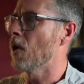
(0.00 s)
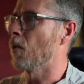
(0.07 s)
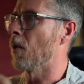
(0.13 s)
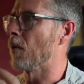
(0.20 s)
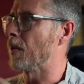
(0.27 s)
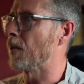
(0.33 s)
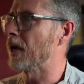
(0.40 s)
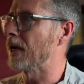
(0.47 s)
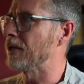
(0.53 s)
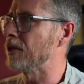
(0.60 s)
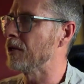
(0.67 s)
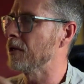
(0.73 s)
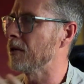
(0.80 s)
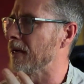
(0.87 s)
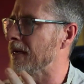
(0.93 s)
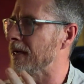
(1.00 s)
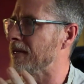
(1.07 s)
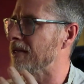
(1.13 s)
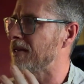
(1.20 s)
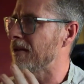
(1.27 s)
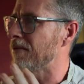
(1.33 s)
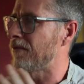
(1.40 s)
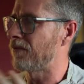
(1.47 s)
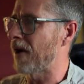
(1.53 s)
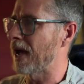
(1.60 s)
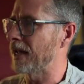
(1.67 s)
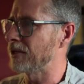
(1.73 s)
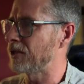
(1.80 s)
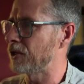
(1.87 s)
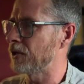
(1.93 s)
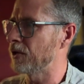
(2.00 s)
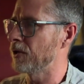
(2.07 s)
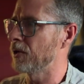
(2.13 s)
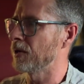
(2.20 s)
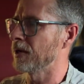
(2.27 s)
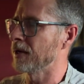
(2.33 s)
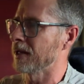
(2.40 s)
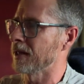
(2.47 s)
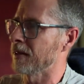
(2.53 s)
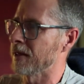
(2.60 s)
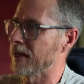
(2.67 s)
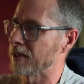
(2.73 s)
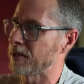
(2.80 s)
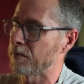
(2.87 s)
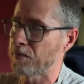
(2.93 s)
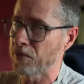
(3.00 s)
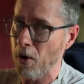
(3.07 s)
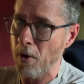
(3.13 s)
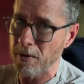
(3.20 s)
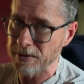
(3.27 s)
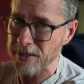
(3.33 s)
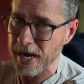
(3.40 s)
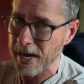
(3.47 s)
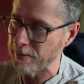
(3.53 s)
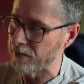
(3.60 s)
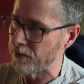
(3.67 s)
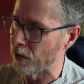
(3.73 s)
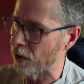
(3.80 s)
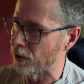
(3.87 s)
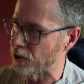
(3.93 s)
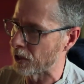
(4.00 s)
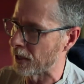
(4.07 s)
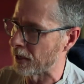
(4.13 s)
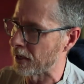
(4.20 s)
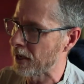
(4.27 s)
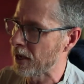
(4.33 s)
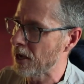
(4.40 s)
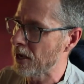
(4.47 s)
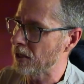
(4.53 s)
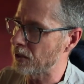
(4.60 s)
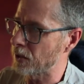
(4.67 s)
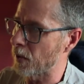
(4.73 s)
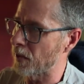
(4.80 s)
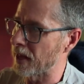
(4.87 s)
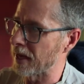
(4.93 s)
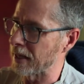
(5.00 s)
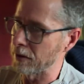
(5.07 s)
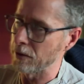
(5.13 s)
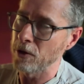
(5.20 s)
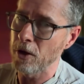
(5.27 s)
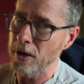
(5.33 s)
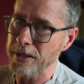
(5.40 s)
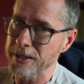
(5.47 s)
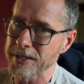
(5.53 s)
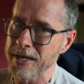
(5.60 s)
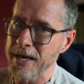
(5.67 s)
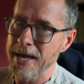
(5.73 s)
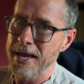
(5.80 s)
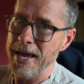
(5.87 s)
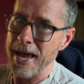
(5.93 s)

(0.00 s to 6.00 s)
what we want to do is fine tune this prototype version so that it looks